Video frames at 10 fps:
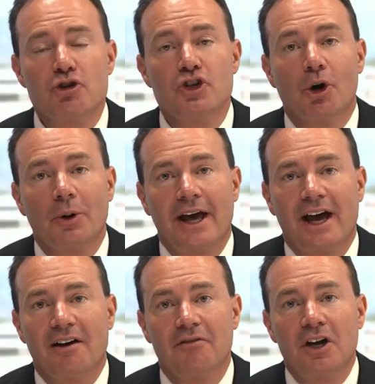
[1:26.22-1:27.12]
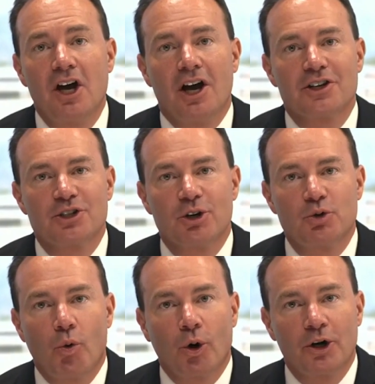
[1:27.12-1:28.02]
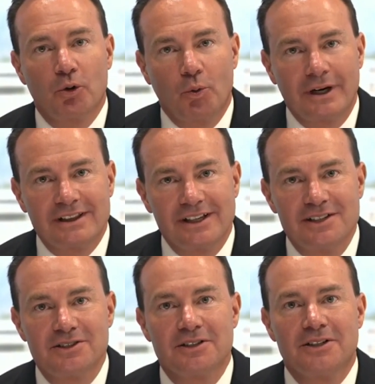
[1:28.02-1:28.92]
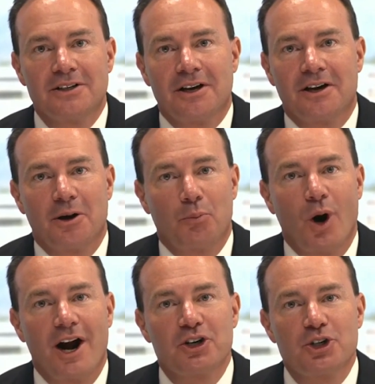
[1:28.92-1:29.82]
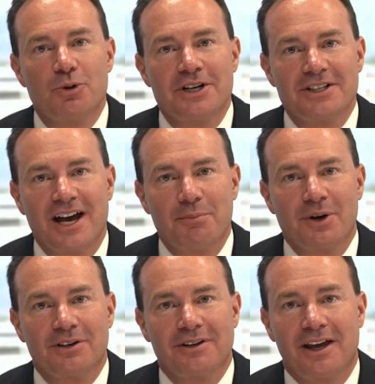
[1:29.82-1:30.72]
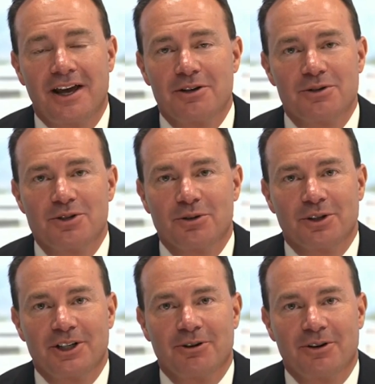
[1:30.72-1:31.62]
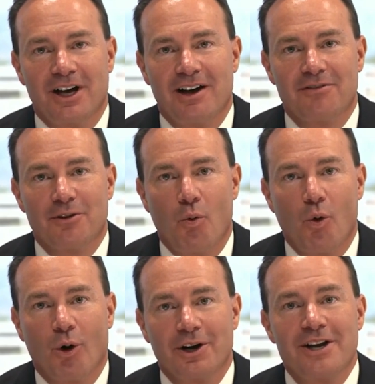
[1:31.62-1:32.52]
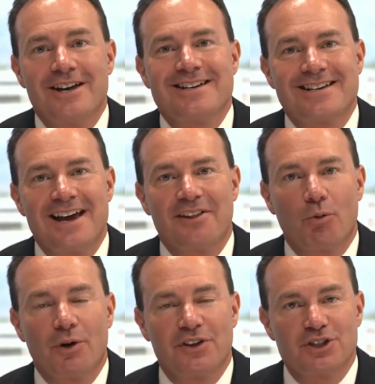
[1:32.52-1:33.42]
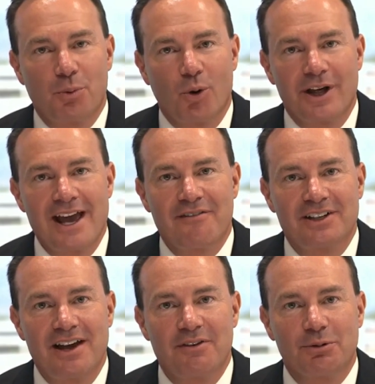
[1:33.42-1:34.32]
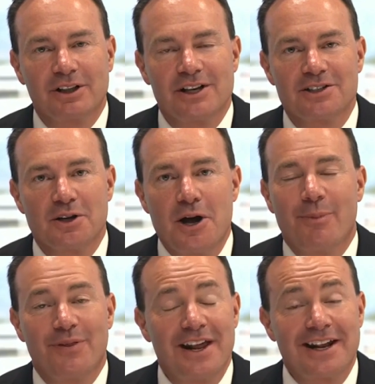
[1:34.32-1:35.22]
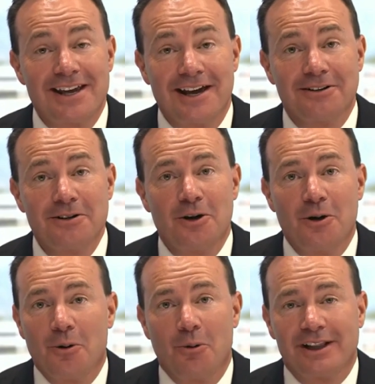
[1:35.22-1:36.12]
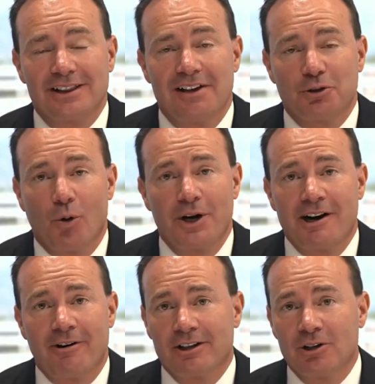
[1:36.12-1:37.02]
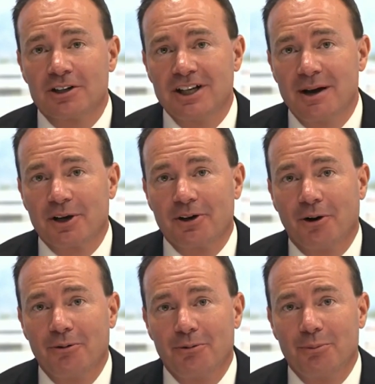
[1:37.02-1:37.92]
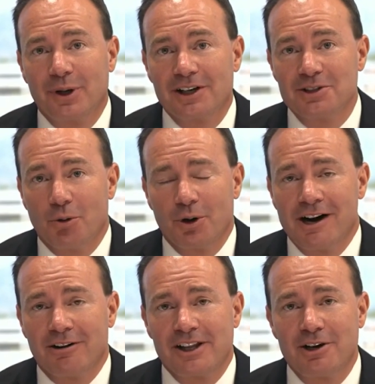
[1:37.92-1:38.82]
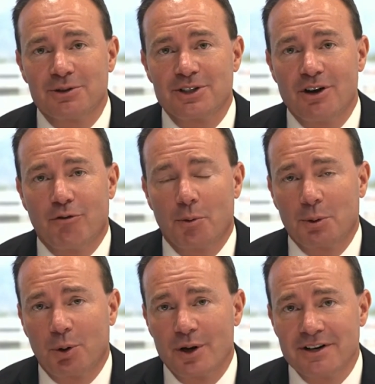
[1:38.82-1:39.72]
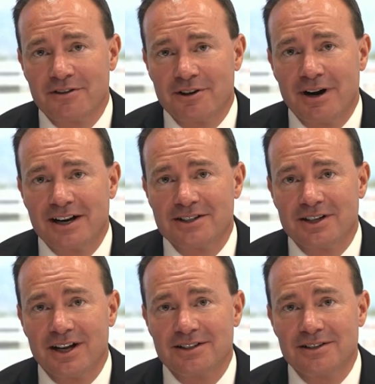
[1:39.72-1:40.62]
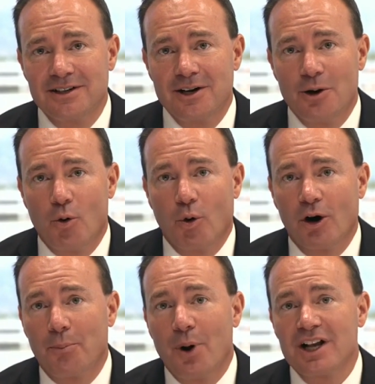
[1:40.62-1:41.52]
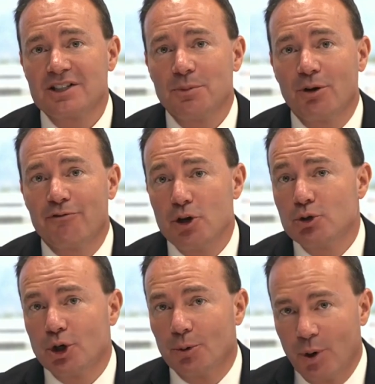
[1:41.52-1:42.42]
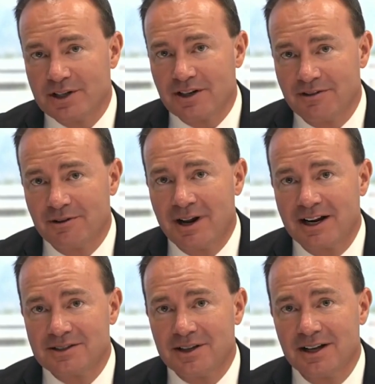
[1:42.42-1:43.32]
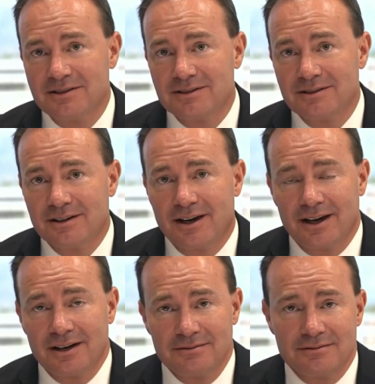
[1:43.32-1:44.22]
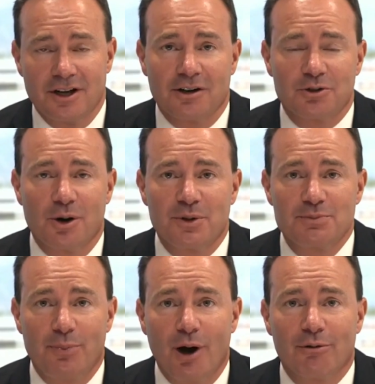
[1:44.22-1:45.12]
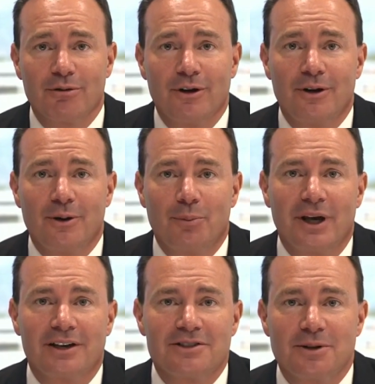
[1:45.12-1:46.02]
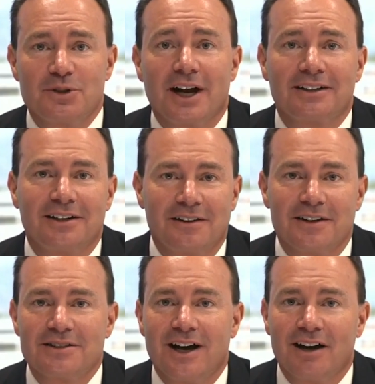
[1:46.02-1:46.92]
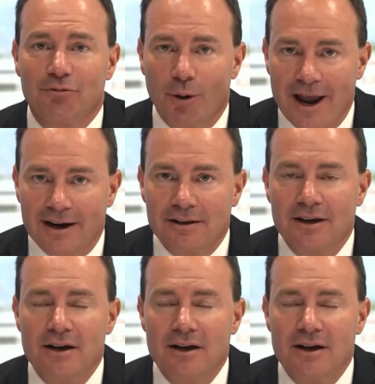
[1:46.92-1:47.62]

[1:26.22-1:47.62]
you don't have a search warrant released prior to indictment, and you certainly don't have the warrant together with the supporting affidavit released. But then again, we left ordinary a long time ago because ordinarily you don't see a former president of the United States or a possible future president of the United States, and Donald Trump is both, being subjected to this kind of raid.